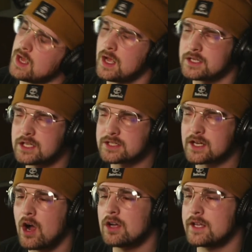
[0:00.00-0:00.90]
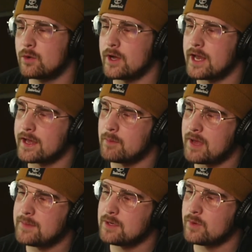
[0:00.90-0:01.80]
She looks like Harley Quinn had a
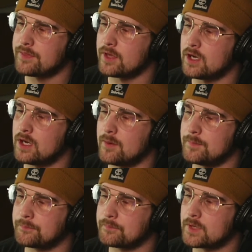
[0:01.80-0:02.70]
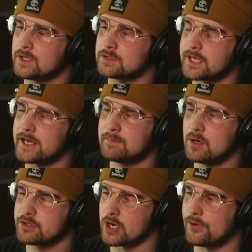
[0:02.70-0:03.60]
baby with Tana
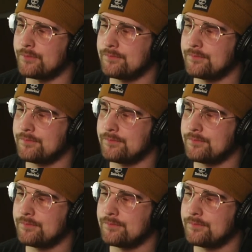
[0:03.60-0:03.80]
Mojo.